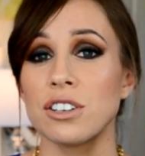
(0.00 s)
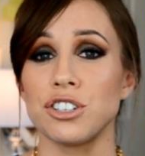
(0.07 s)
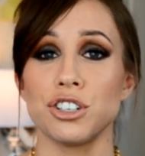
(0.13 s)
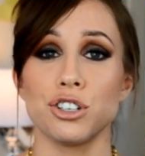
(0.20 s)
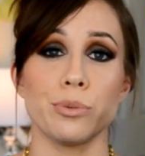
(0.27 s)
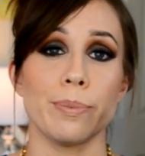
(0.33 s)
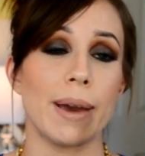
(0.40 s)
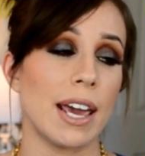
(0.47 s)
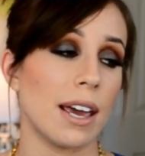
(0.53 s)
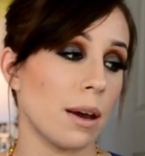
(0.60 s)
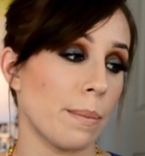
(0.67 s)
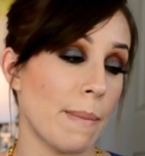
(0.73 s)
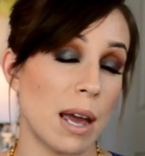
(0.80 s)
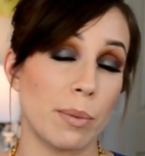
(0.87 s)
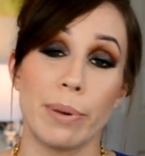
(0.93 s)
to
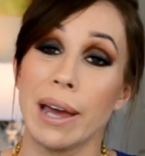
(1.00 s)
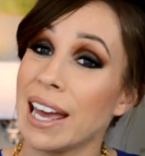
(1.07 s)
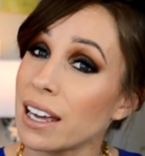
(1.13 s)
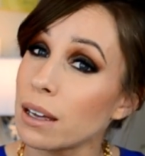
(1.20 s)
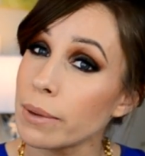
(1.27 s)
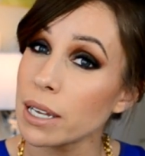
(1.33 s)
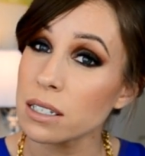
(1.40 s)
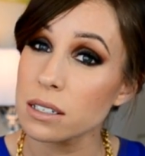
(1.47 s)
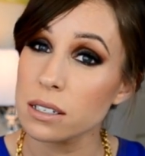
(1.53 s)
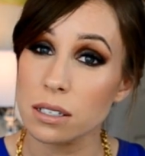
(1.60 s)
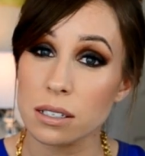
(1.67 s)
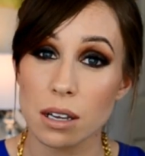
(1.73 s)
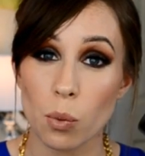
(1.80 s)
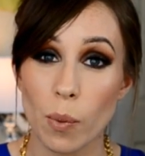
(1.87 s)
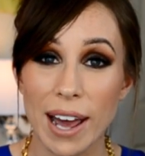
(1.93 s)
make my
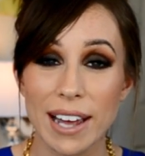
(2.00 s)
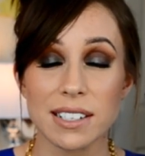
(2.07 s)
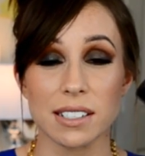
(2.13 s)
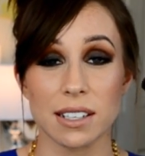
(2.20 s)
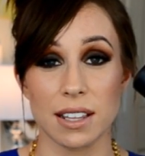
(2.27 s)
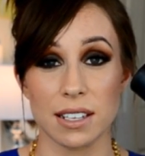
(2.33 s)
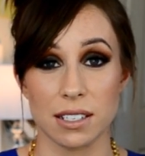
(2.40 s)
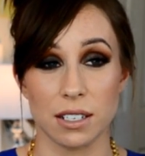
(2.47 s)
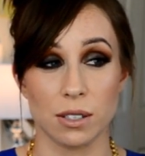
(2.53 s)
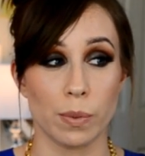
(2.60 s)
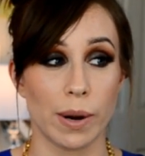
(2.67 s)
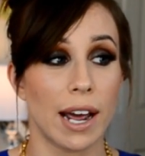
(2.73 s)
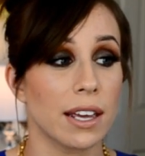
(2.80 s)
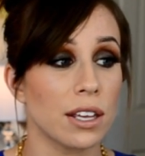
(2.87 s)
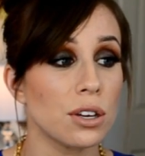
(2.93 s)
pigments wet. This is
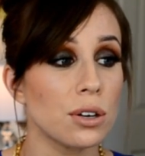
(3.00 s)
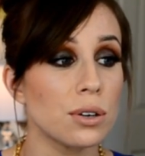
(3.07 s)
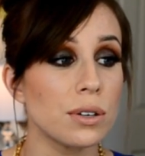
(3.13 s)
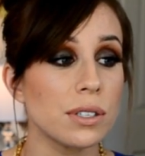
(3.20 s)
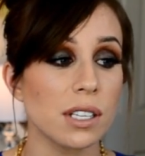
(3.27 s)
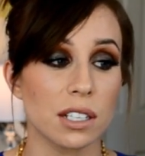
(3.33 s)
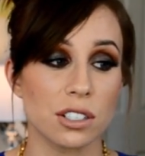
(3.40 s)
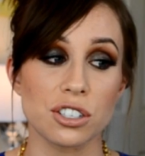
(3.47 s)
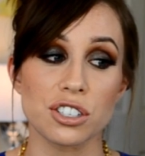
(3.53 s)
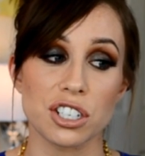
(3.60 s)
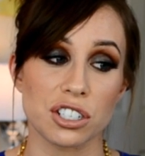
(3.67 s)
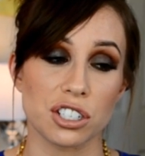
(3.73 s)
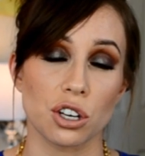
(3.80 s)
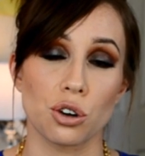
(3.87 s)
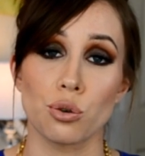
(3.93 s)
what I use. It's
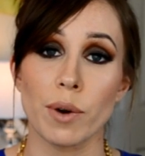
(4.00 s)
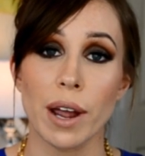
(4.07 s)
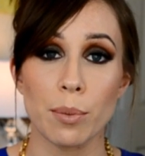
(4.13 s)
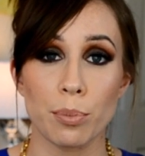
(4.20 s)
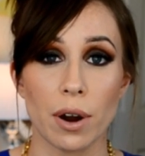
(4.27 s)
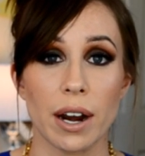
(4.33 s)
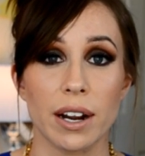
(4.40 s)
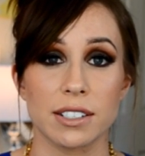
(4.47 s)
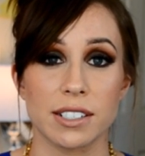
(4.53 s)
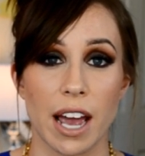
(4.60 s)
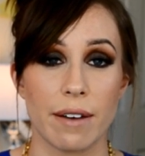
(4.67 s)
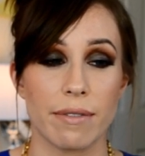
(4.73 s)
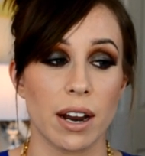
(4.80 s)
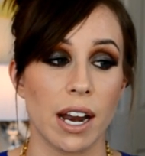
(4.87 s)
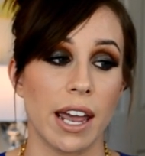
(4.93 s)
just a great product to
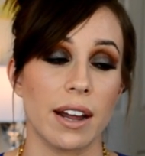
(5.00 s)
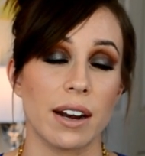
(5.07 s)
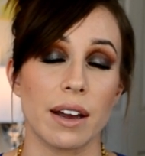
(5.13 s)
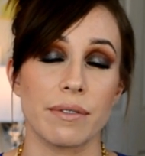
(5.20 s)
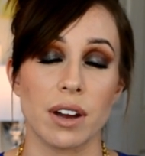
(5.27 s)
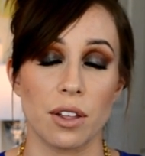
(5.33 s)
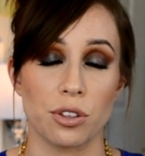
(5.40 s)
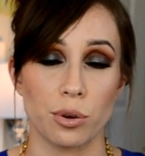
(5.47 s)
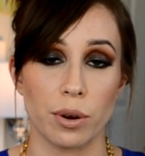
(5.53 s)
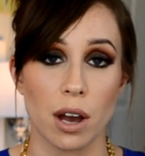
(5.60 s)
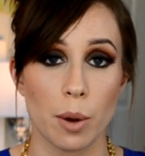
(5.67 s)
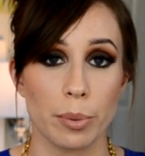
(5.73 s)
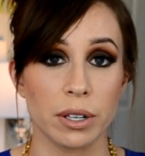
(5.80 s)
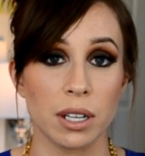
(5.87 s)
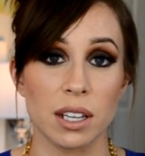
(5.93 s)
have on hand. I've gone through a
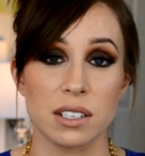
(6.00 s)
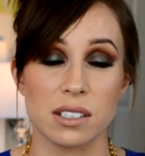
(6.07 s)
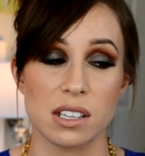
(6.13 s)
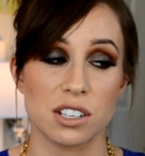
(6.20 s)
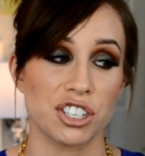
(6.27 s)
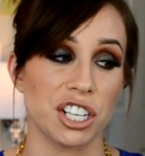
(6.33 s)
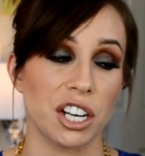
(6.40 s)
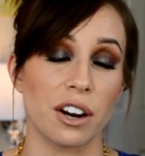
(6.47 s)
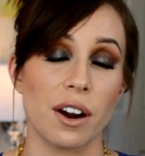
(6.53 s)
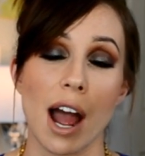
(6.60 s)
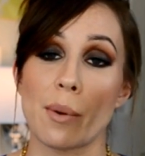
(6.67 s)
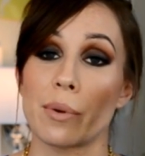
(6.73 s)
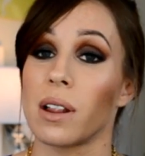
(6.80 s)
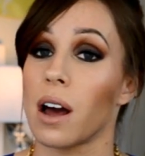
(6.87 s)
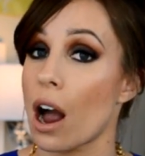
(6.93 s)
couple of these this year.
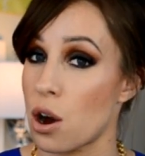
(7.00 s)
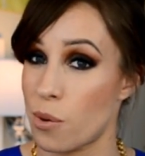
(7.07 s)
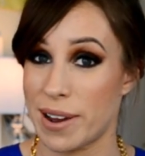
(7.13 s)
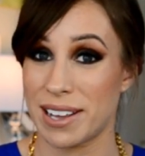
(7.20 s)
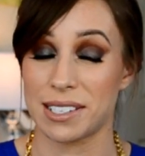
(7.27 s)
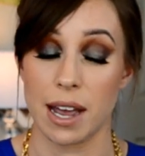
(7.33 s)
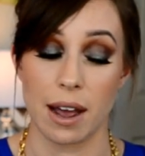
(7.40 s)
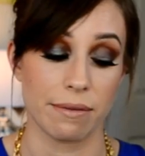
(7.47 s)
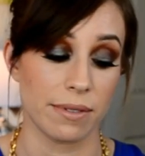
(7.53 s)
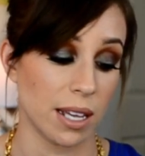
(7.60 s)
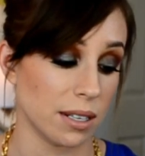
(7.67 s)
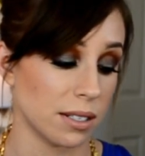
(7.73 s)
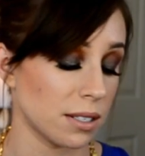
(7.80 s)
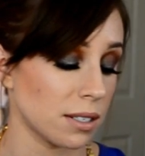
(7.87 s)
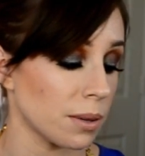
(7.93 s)
I will always have
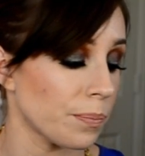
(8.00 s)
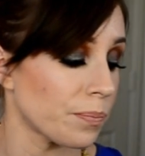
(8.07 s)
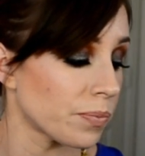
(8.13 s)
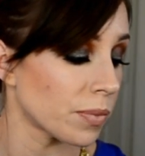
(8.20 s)
this.